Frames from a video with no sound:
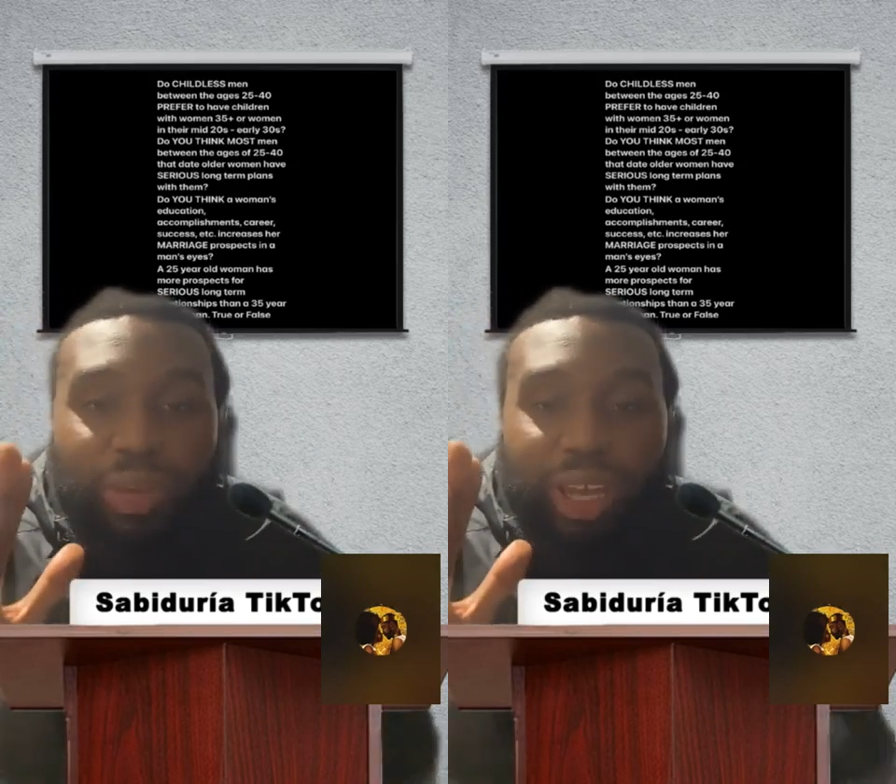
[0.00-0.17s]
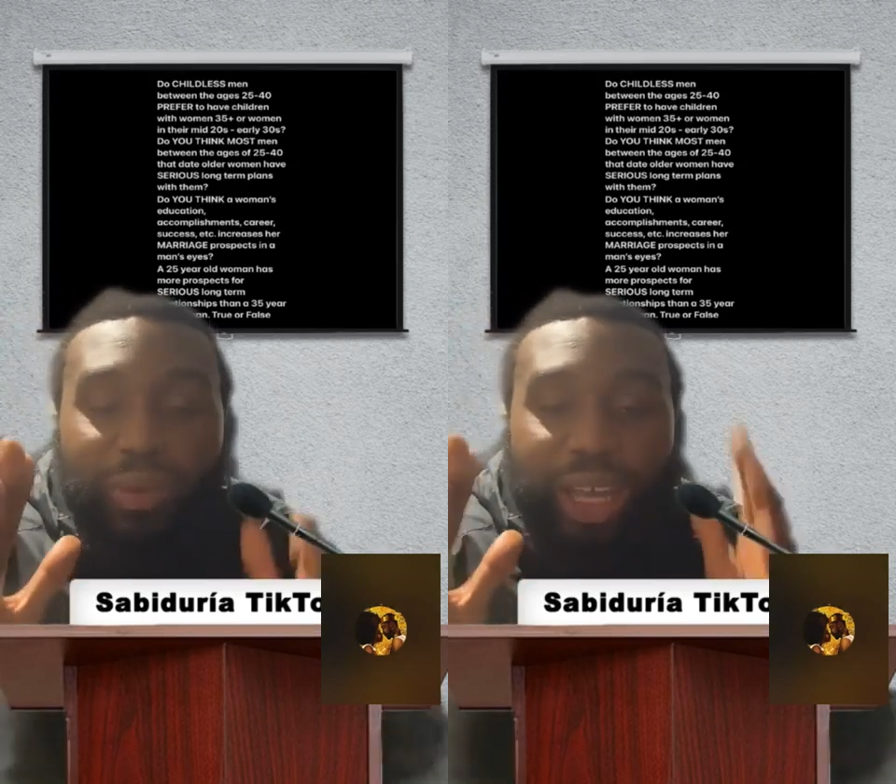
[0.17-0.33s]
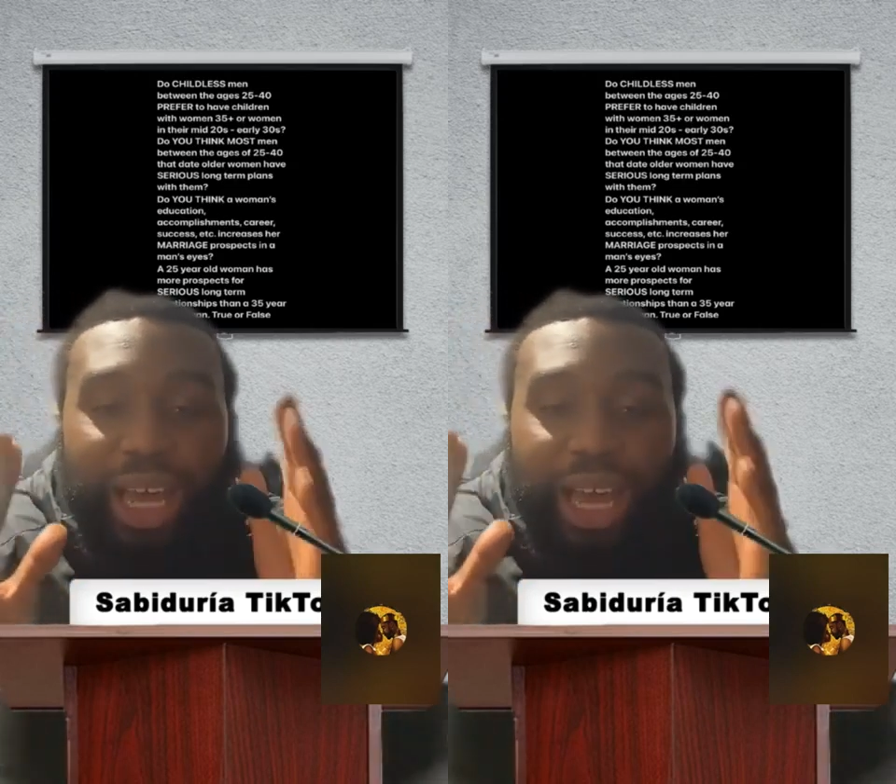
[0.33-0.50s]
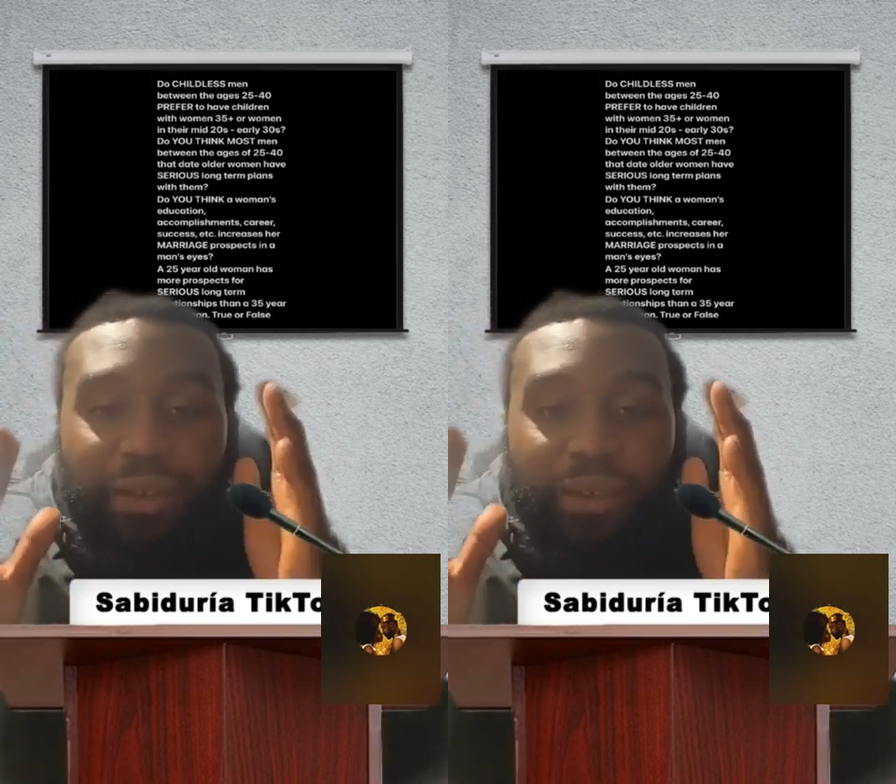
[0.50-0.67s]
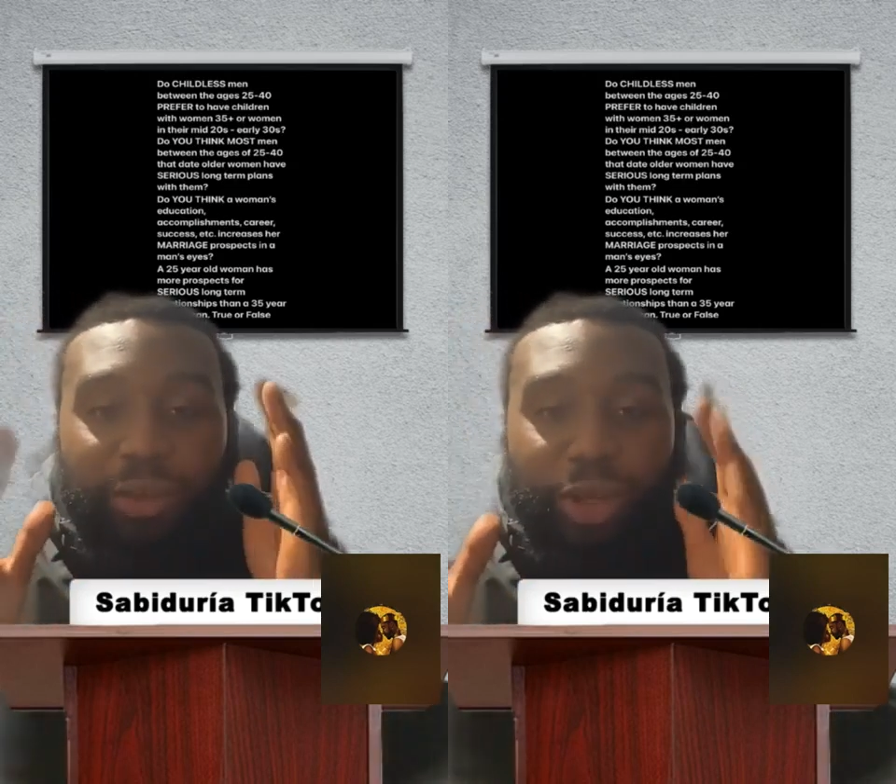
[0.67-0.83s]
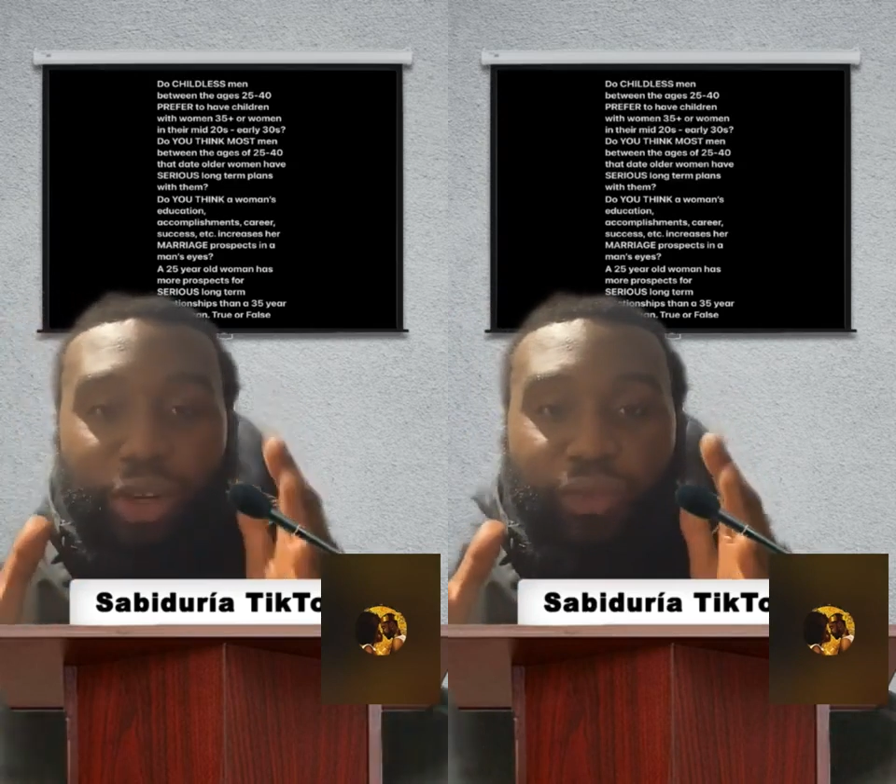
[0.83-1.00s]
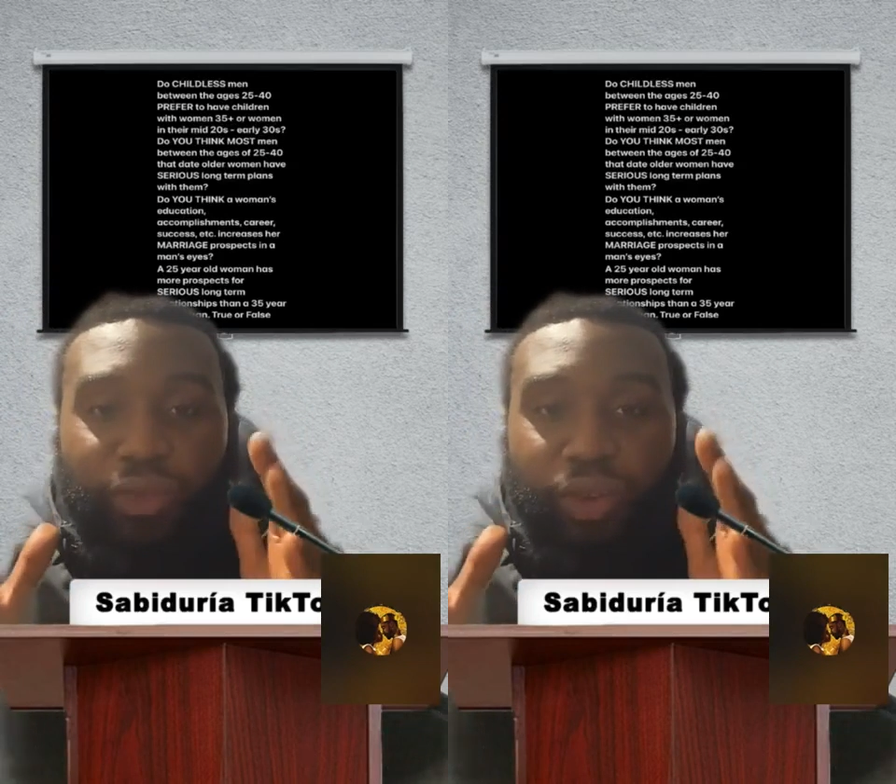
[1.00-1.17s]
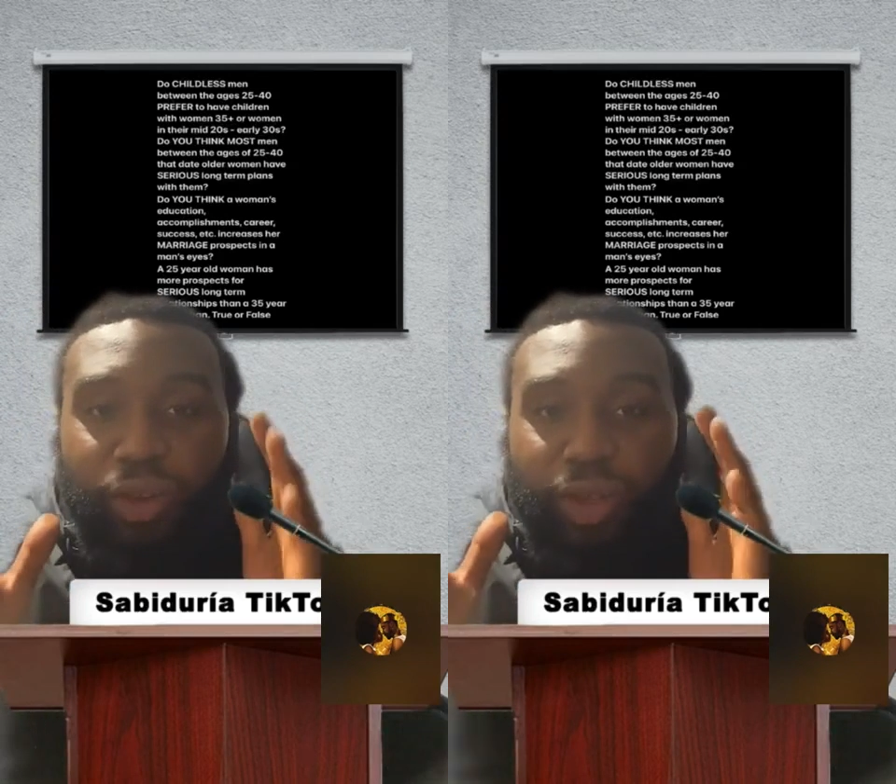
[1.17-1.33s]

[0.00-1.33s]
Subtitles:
and we have a beautiful